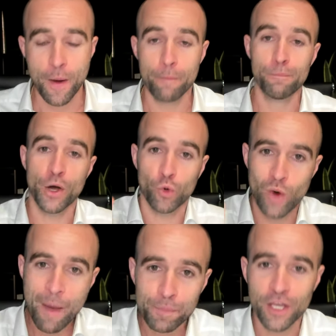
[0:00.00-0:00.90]
But
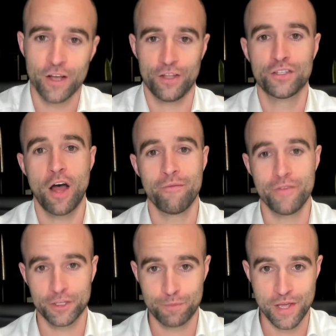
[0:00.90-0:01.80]
replicas of
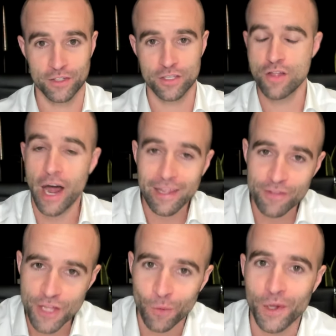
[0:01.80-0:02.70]
this piece, not
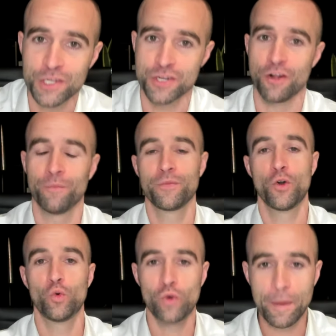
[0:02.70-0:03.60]
even the original,
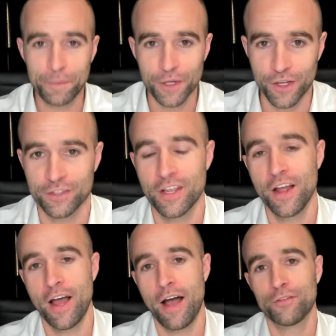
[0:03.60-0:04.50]
replicas
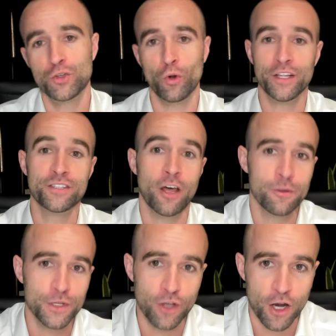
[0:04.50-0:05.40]
have sold at
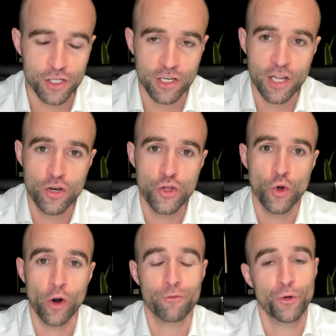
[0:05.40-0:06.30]
Sotheby's auction in New
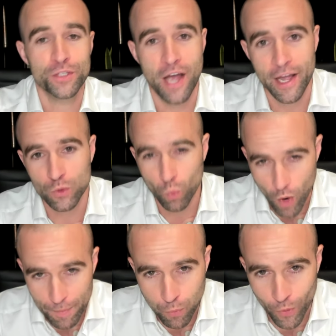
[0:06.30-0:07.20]
York for as high as
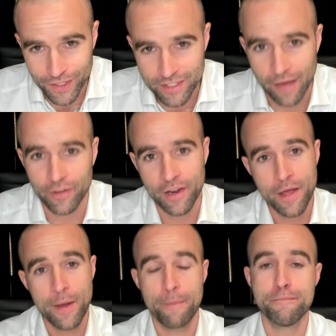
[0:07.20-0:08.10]
$1.7
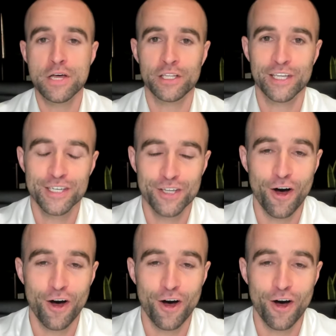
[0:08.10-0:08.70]
million,